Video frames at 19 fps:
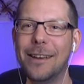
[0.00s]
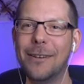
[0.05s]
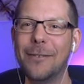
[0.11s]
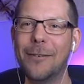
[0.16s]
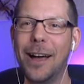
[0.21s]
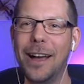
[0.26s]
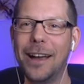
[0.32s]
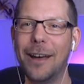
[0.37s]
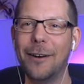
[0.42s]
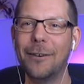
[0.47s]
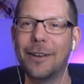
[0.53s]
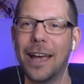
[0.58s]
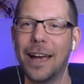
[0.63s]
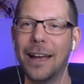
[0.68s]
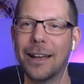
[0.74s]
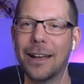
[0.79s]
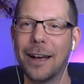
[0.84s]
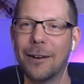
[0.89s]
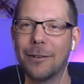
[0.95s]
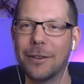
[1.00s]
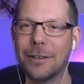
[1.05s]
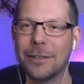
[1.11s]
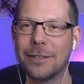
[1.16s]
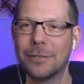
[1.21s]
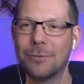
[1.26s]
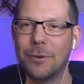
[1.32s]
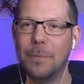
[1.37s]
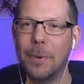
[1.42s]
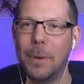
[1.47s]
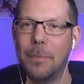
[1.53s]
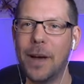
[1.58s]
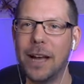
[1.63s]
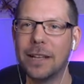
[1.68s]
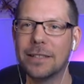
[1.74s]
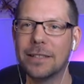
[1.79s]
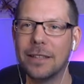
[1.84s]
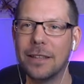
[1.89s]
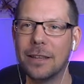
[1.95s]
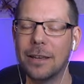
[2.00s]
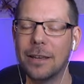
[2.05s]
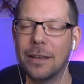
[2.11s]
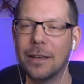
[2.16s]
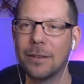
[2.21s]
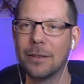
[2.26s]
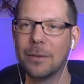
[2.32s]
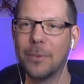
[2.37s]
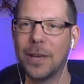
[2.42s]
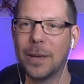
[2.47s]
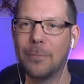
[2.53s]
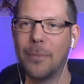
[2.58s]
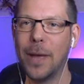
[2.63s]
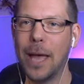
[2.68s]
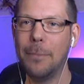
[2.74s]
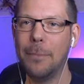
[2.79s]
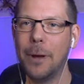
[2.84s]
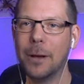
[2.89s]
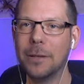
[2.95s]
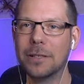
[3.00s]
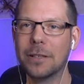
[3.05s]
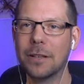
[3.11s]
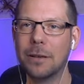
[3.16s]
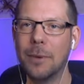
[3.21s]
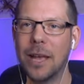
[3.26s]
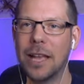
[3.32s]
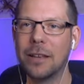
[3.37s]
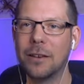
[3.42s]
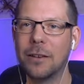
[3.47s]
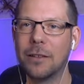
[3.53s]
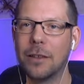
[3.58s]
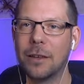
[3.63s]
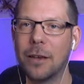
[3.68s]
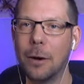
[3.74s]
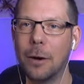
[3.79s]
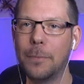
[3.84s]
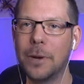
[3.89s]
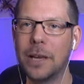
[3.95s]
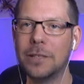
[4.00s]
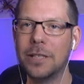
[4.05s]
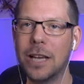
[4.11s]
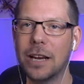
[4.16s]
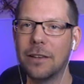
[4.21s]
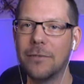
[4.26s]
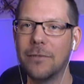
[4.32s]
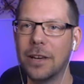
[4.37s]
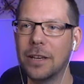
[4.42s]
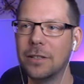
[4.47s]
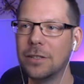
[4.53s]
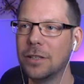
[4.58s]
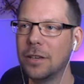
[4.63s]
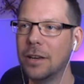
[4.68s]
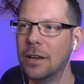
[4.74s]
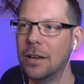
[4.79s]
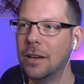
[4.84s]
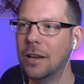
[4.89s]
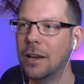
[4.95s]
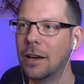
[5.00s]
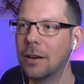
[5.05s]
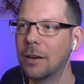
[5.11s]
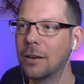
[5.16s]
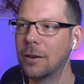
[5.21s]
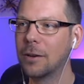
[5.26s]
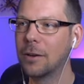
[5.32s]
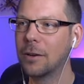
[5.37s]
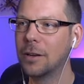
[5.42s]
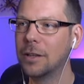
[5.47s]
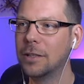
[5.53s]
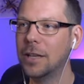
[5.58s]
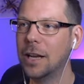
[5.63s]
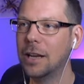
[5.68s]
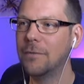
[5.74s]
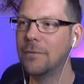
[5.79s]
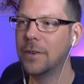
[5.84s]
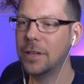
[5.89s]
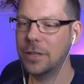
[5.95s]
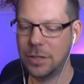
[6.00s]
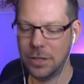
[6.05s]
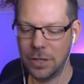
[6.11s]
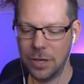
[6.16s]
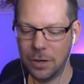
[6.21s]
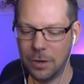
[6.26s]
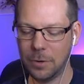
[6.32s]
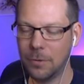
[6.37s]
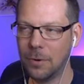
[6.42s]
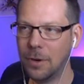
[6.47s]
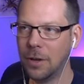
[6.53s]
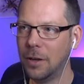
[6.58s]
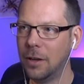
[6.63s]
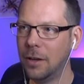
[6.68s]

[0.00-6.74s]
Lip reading: Right, okay. I'm going to strip it back to the big bare bones. I'm going to make another copy of Jellyfish. I'm going to call it Jellyfish 2.